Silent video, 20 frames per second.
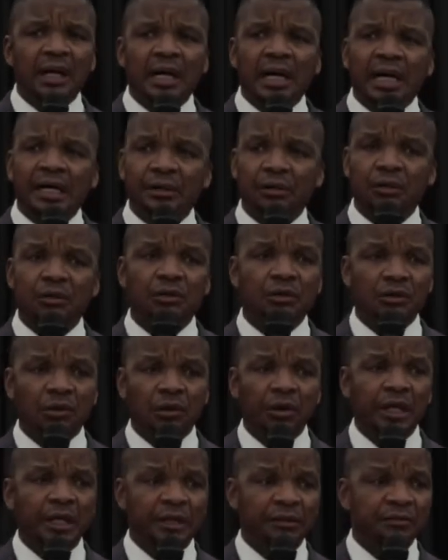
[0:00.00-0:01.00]
I don't
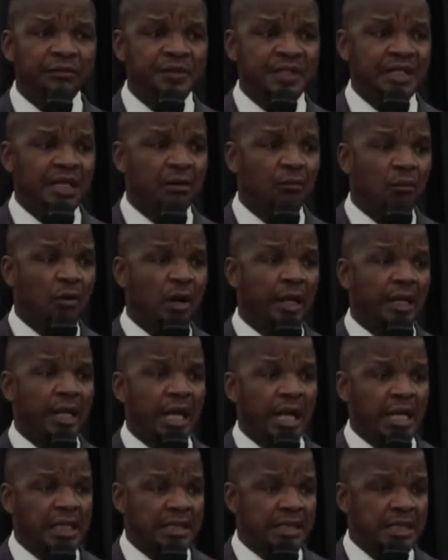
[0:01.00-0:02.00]
know if someone
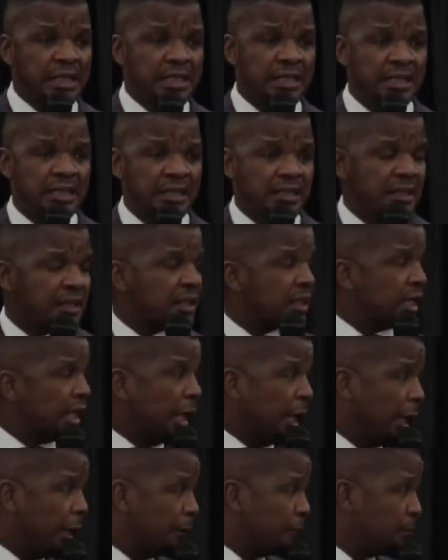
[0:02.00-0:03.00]
has
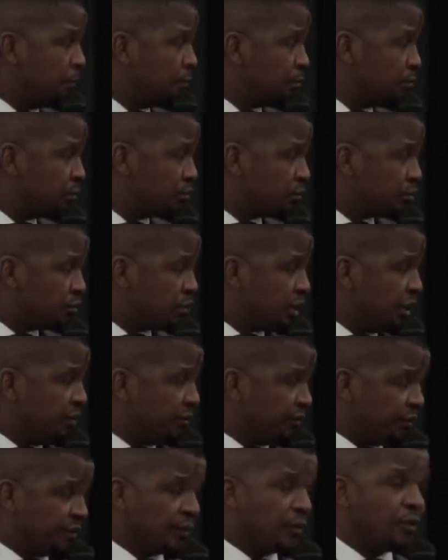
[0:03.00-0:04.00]
a
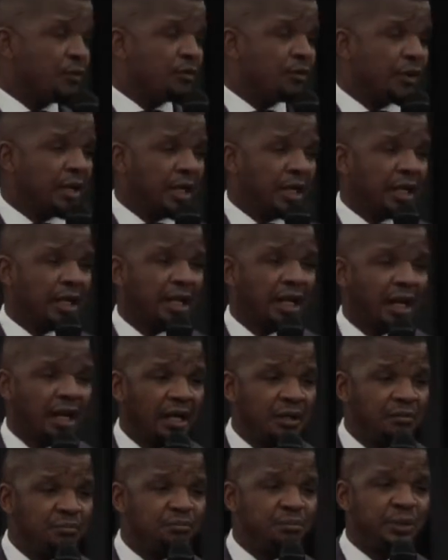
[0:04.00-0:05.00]
phone, a
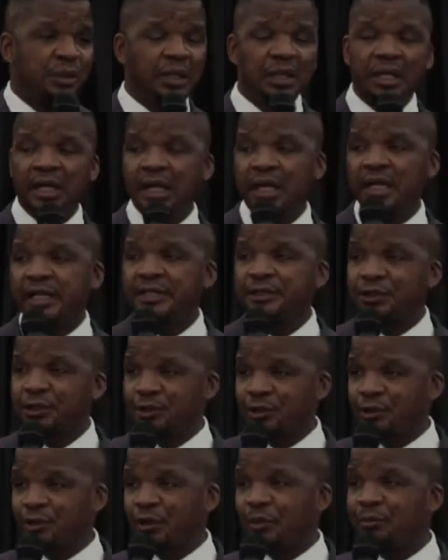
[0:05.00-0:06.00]
second pillar, and a
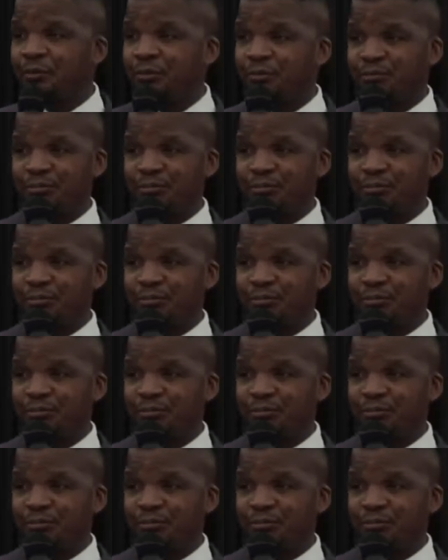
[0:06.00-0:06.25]
stop